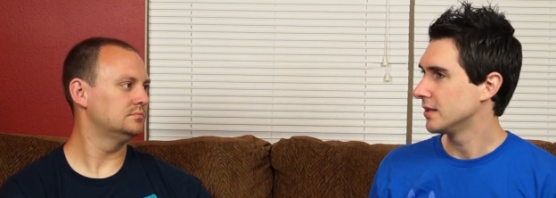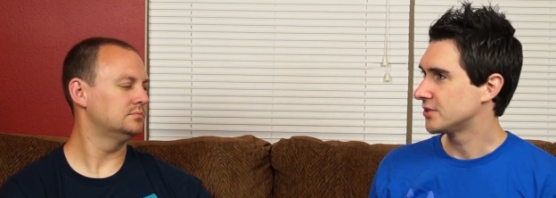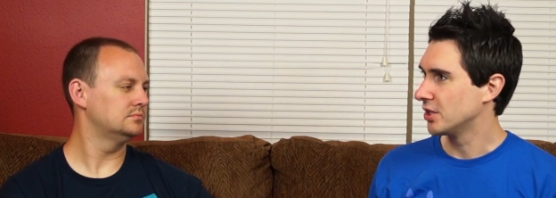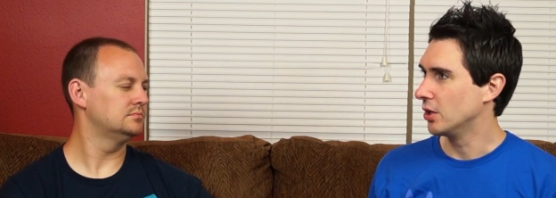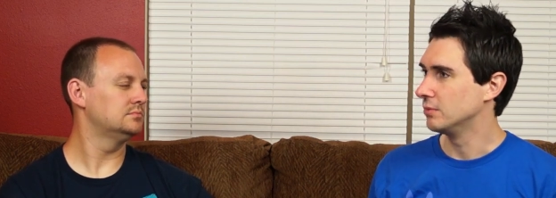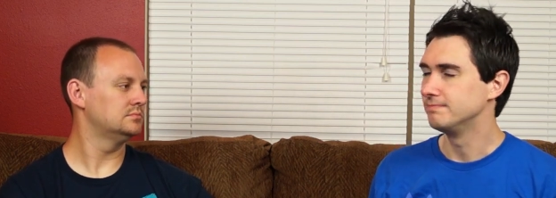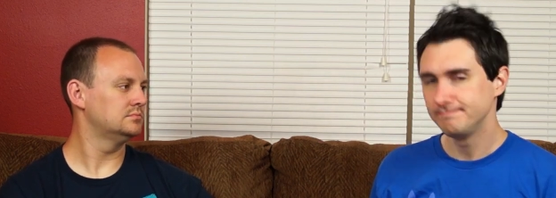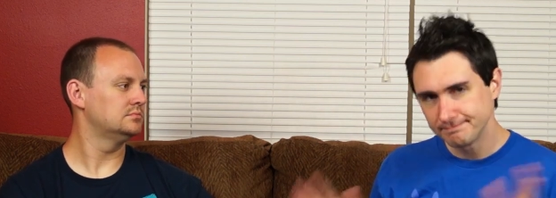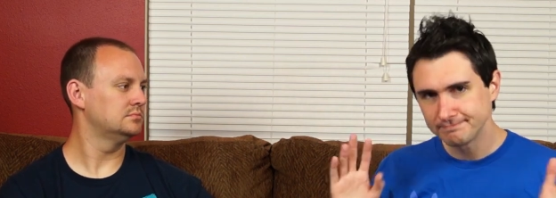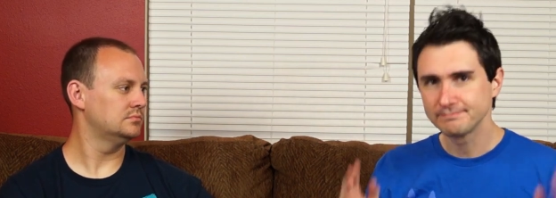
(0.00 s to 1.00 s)
Speaker 1: So.
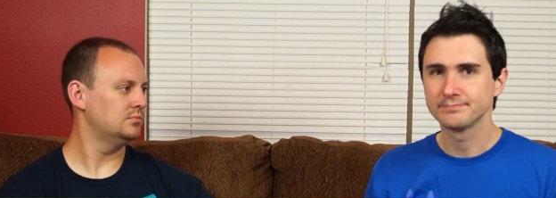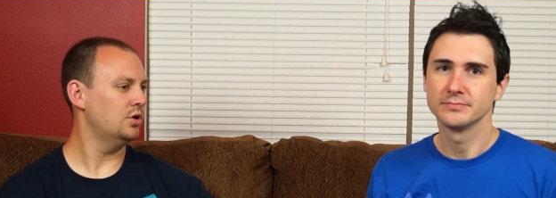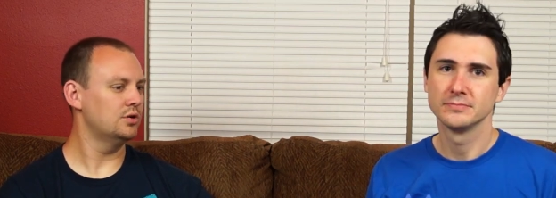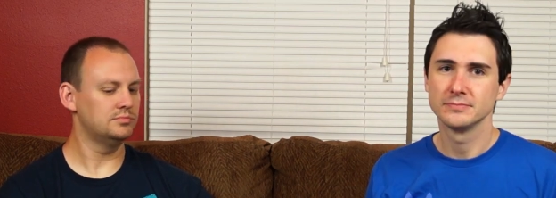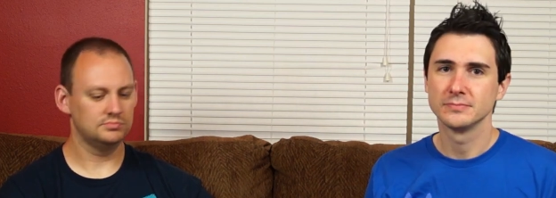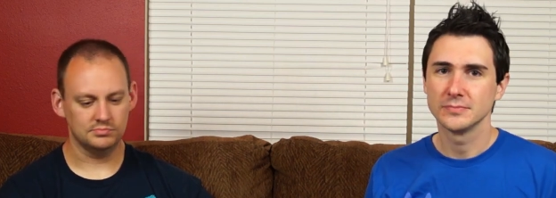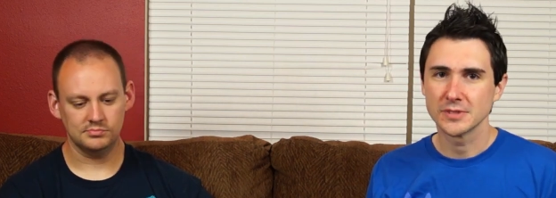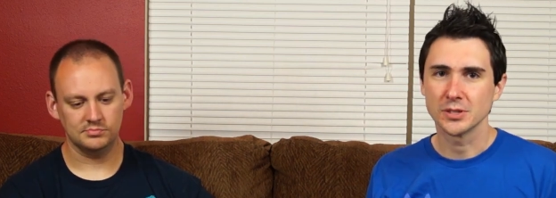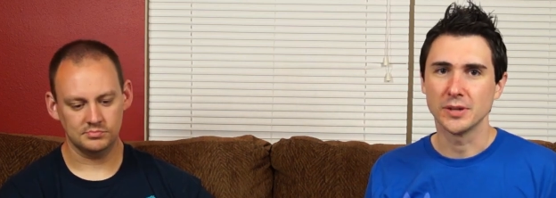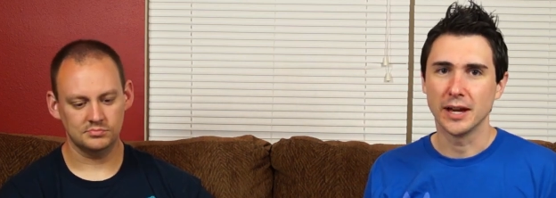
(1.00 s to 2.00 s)
Speaker 2: Word.
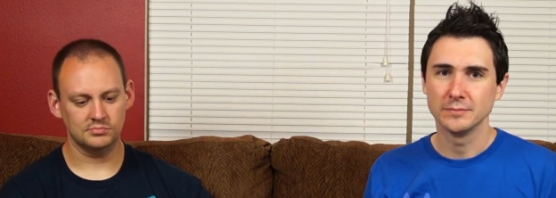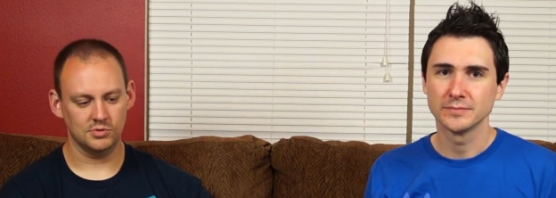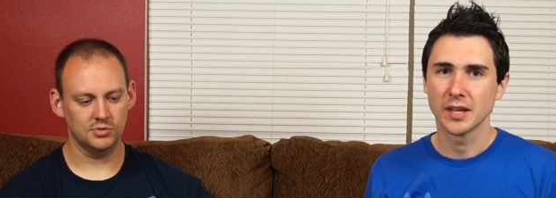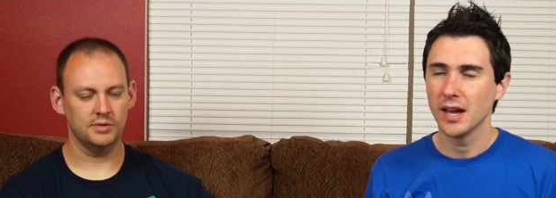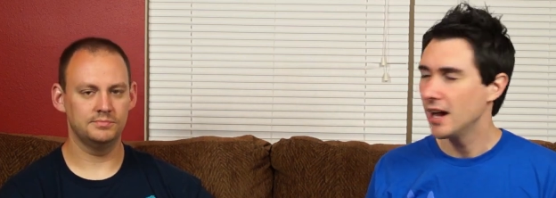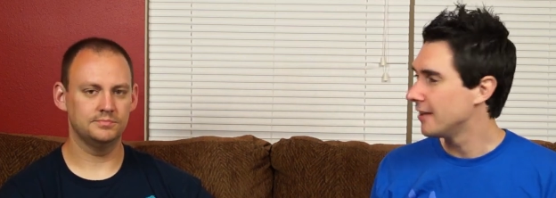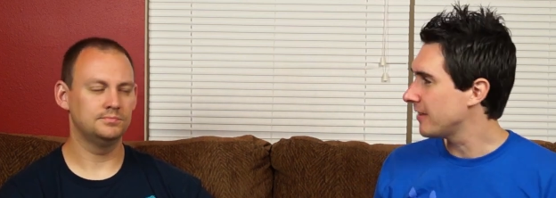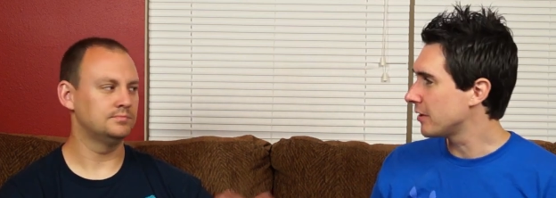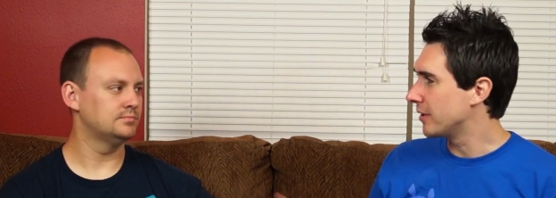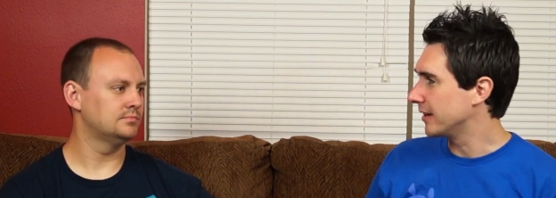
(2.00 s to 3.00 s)
Speaker 1: So yeah.
Speaker 2: Okay.
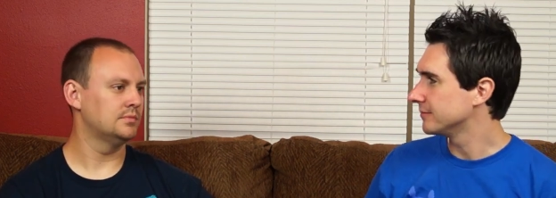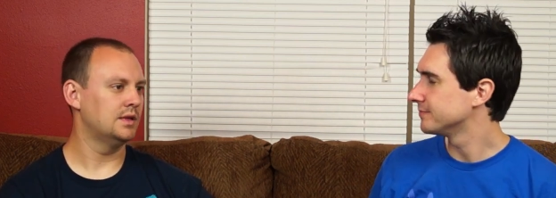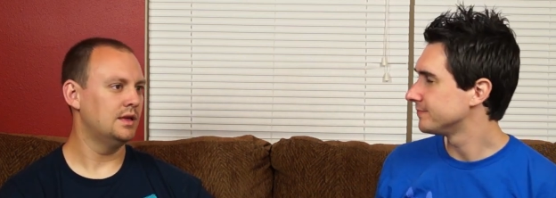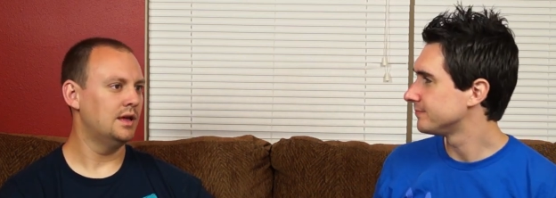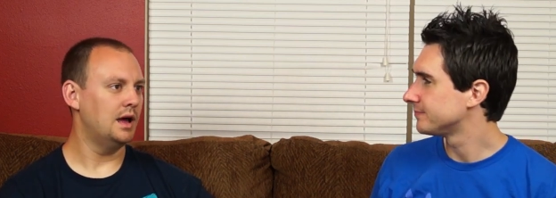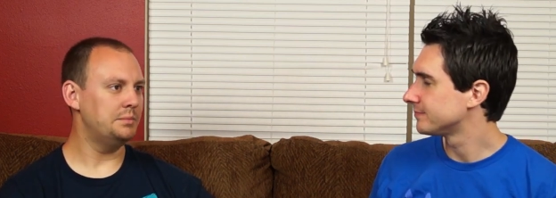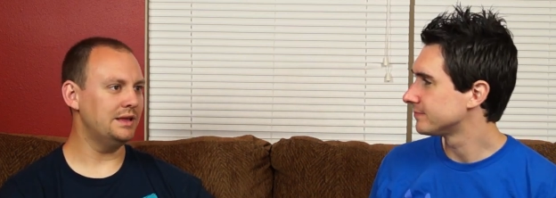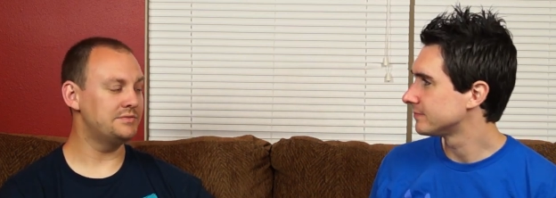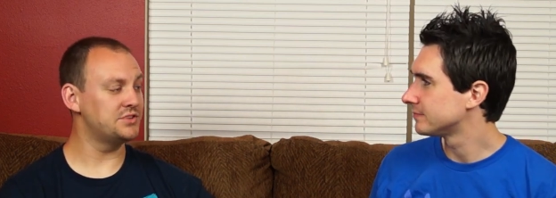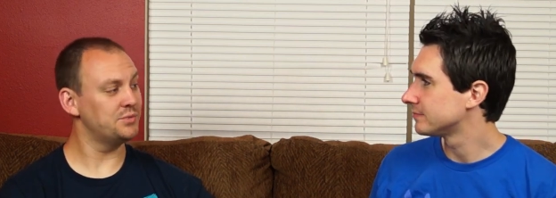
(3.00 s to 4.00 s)
Final rating. I'm going to
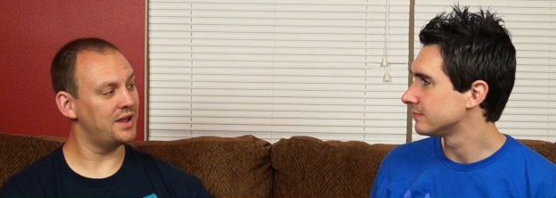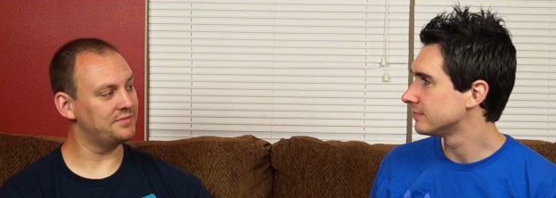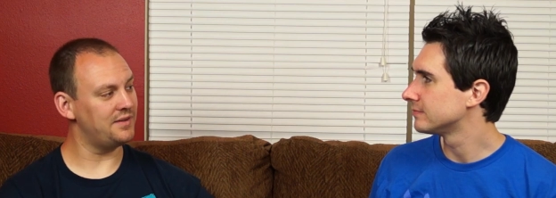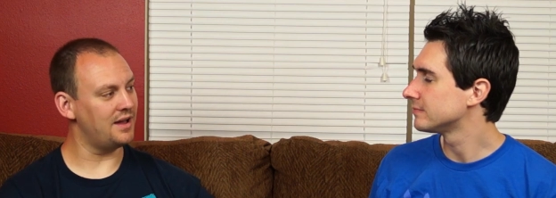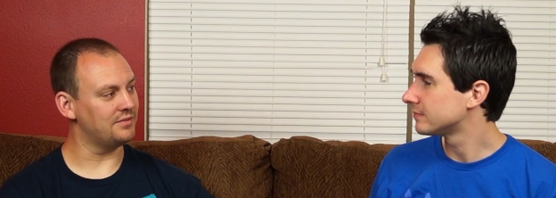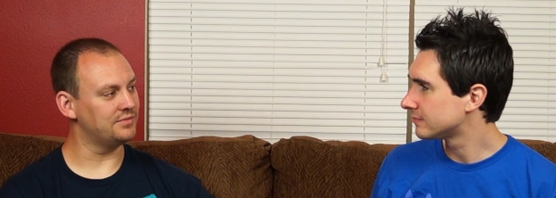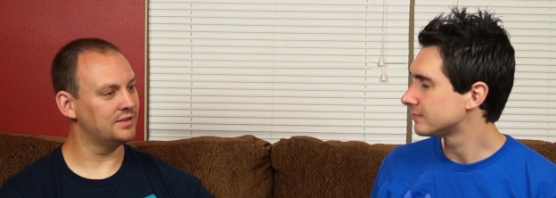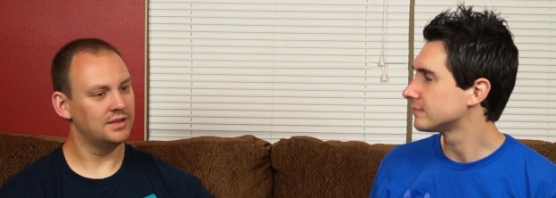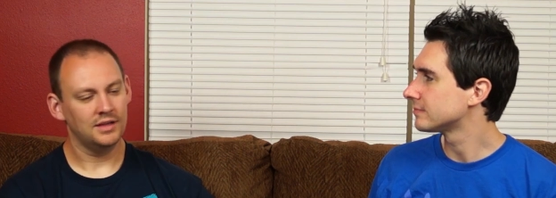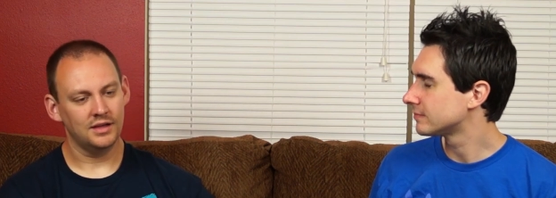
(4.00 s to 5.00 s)
give this a 3 out of 5.
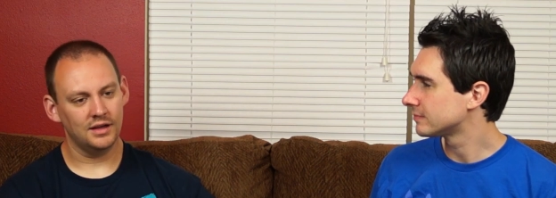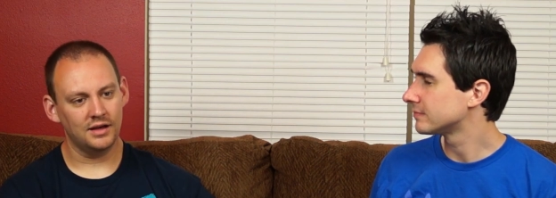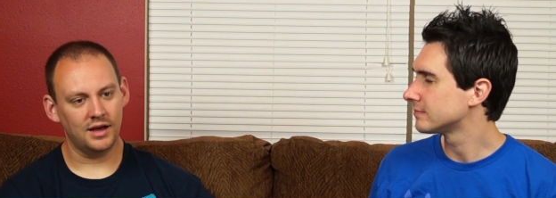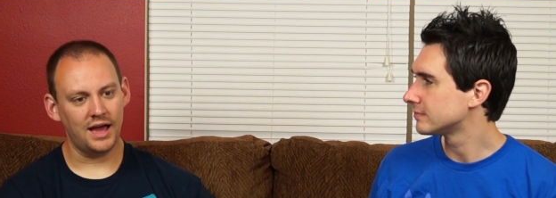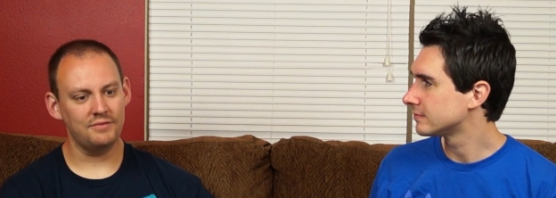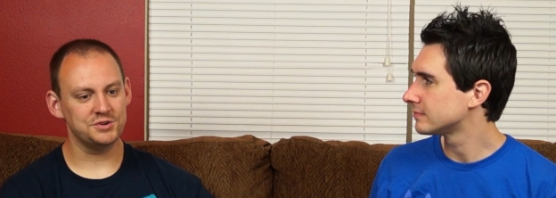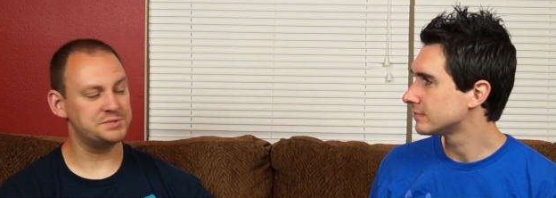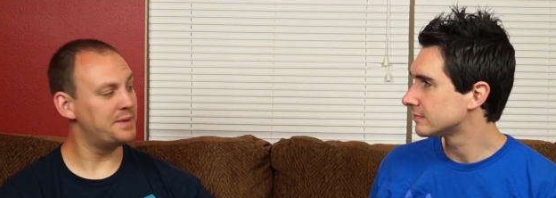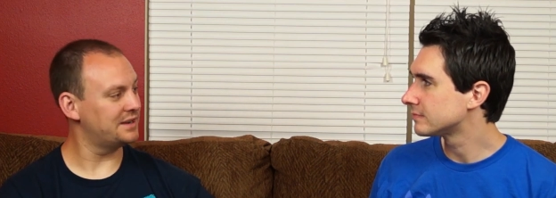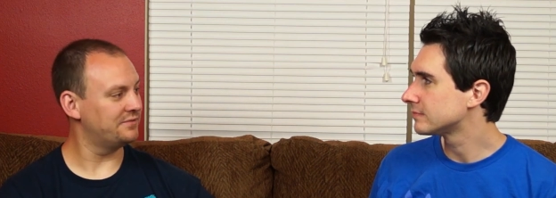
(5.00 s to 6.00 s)
I have
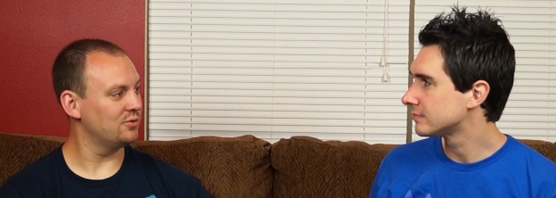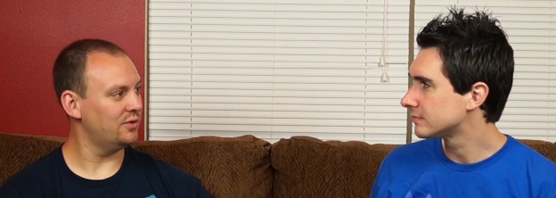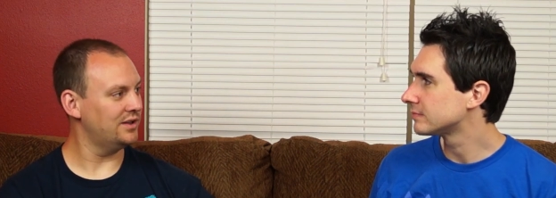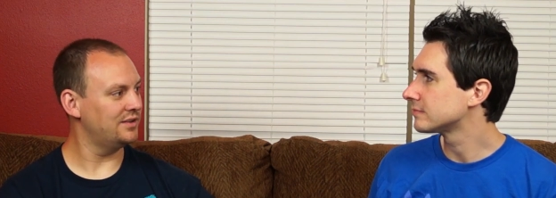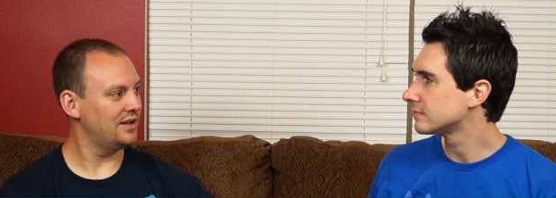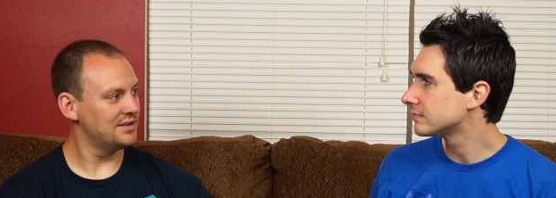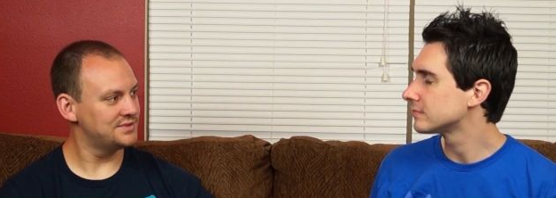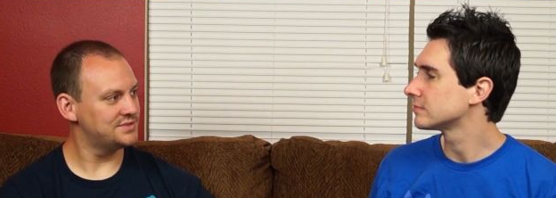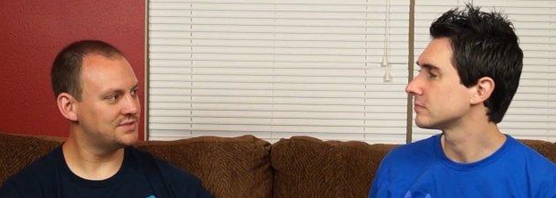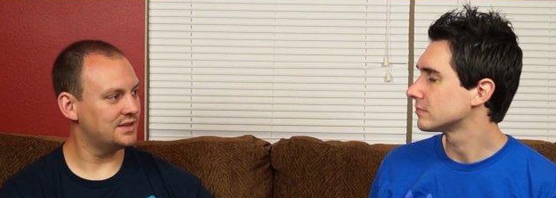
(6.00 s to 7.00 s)
respect for what it
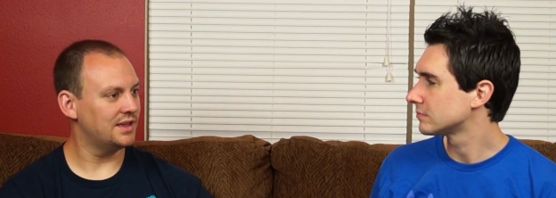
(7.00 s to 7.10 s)
does,